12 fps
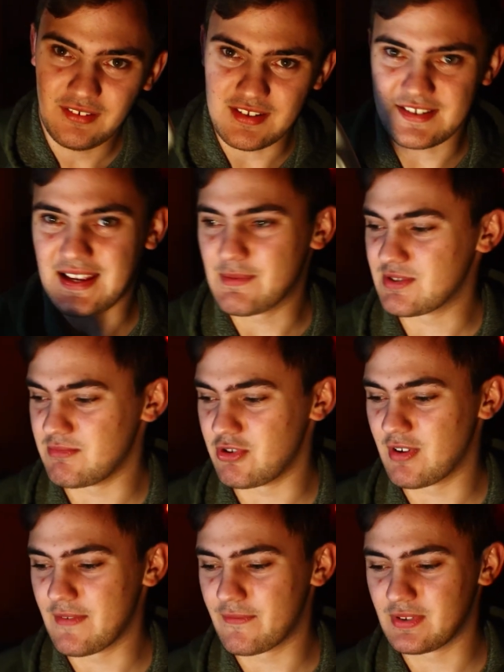This camera's going to
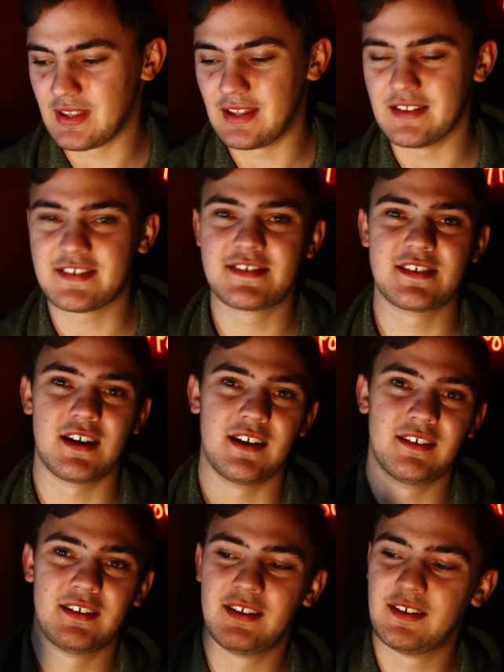be great for that. This is
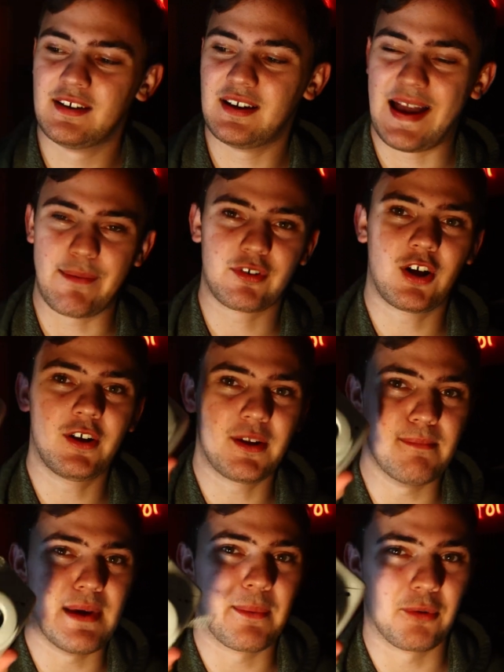I would call it
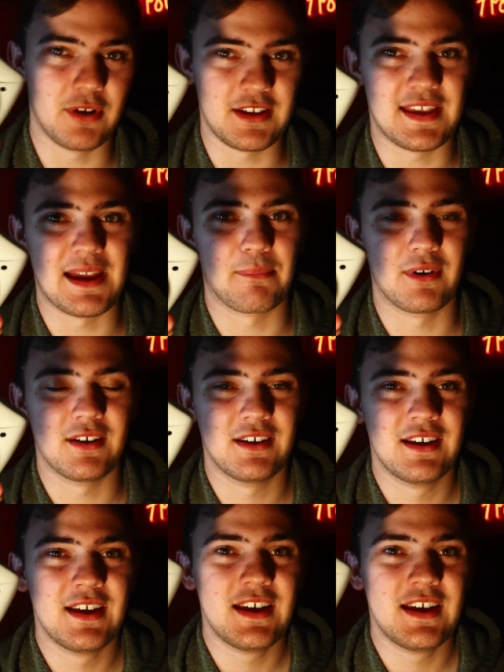a memory camera.